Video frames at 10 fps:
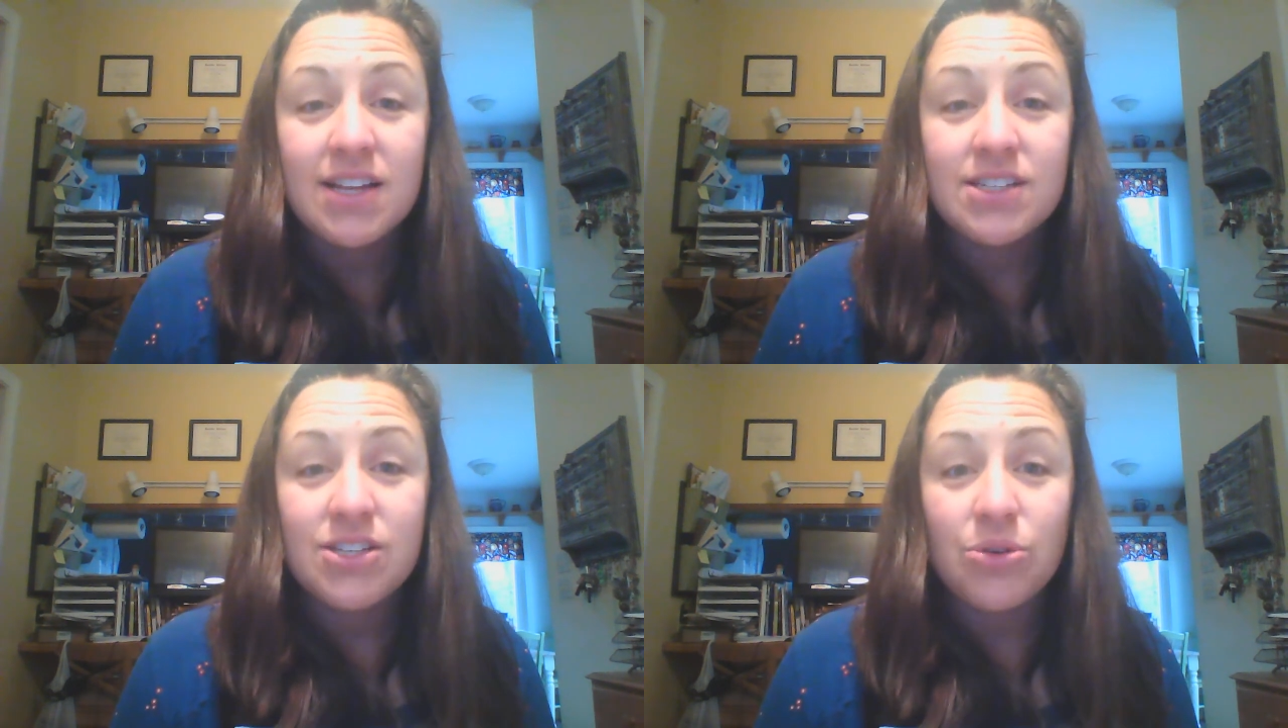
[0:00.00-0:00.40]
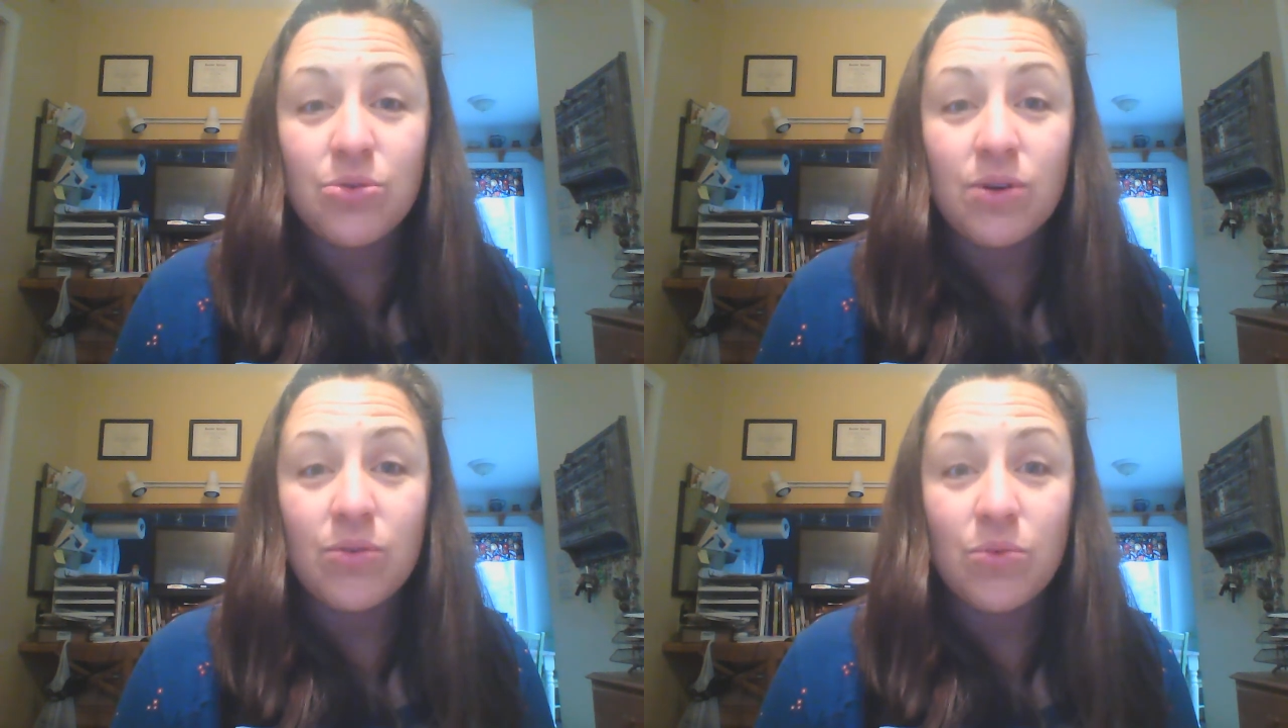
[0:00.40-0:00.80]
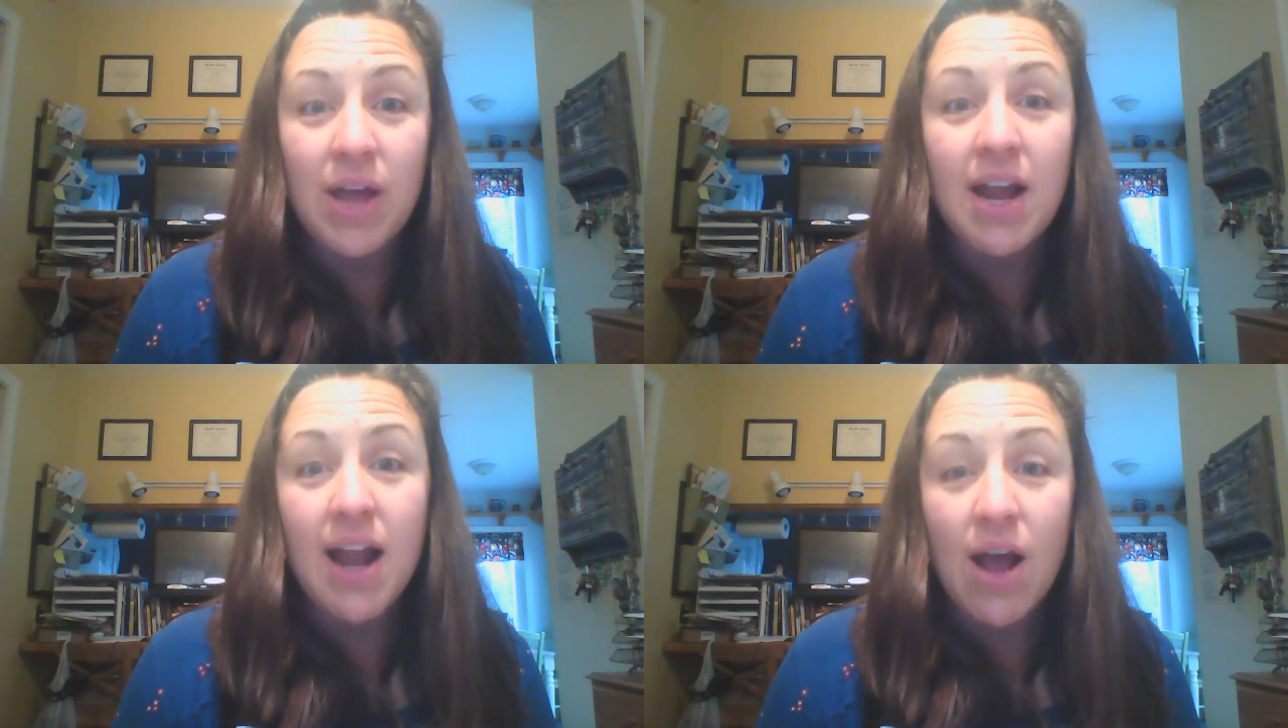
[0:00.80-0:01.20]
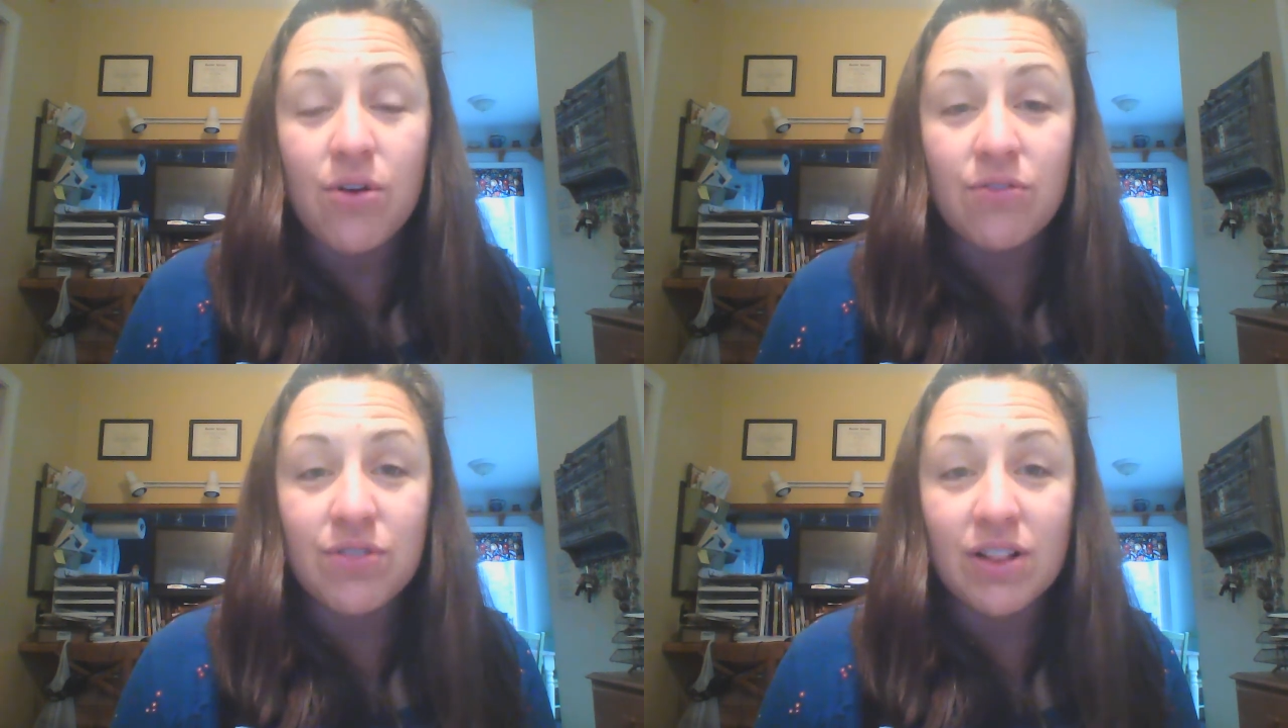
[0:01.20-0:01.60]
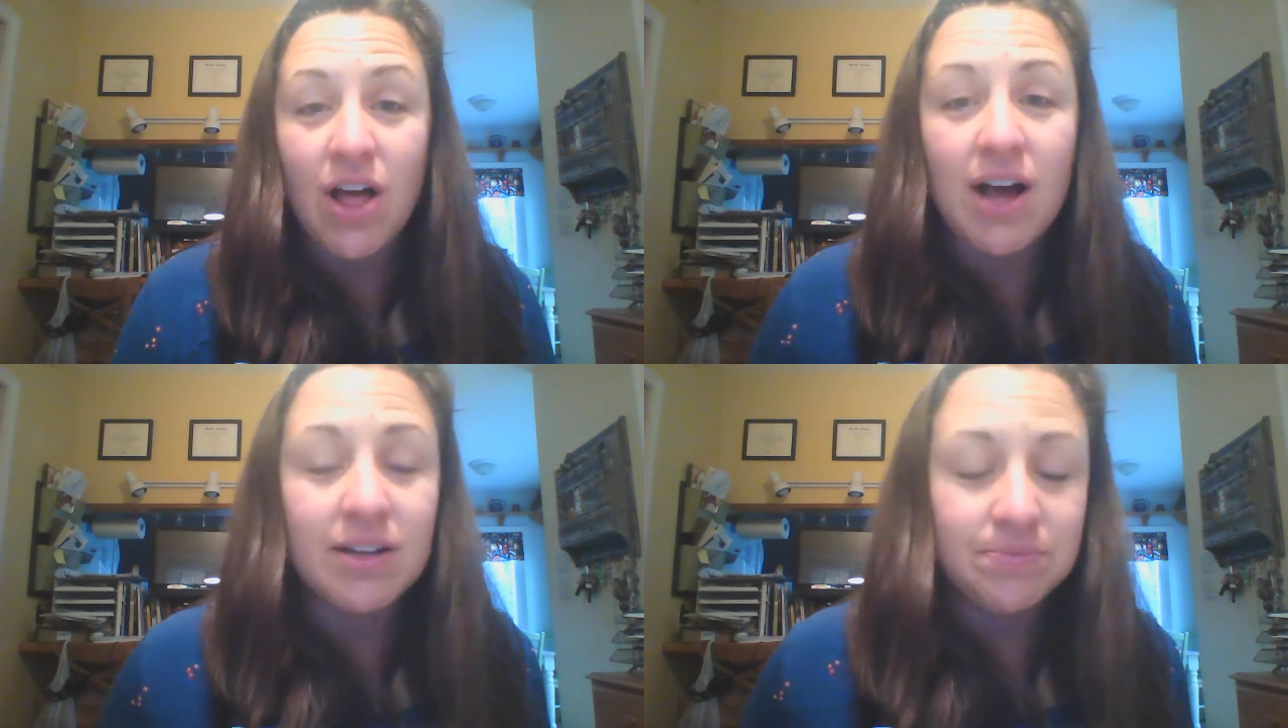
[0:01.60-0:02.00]
to get it out of the
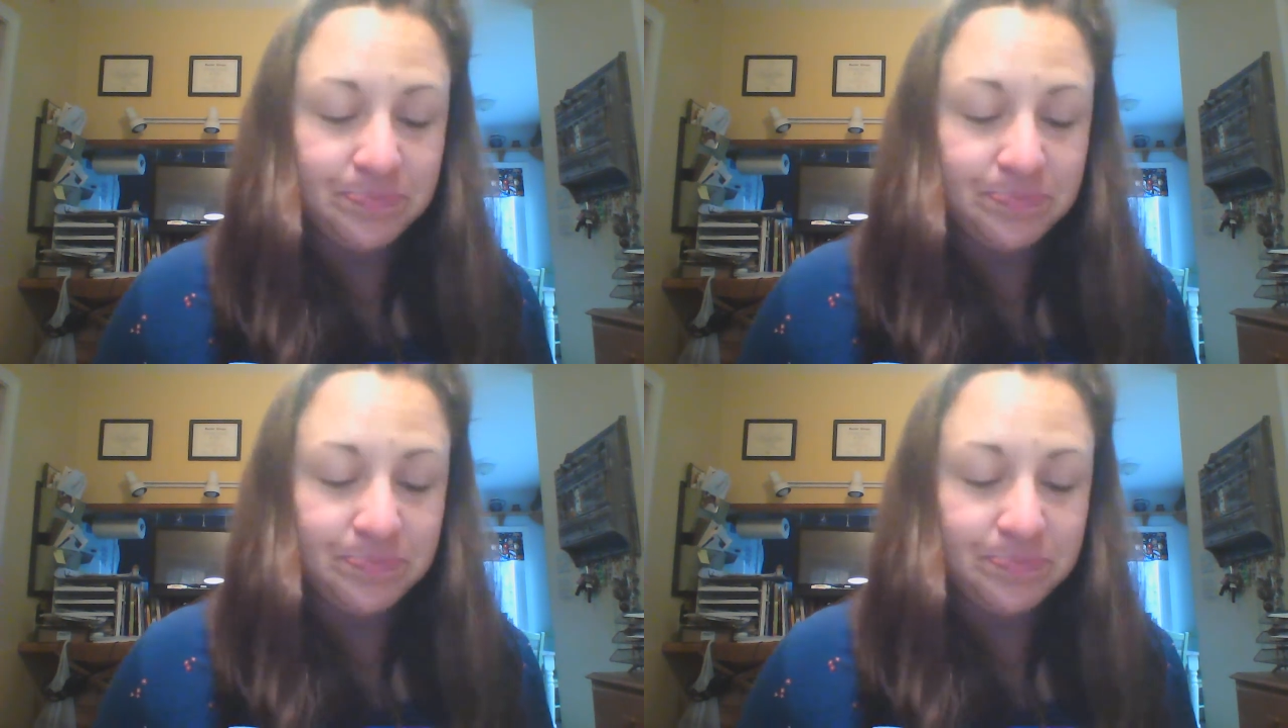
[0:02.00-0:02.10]
log.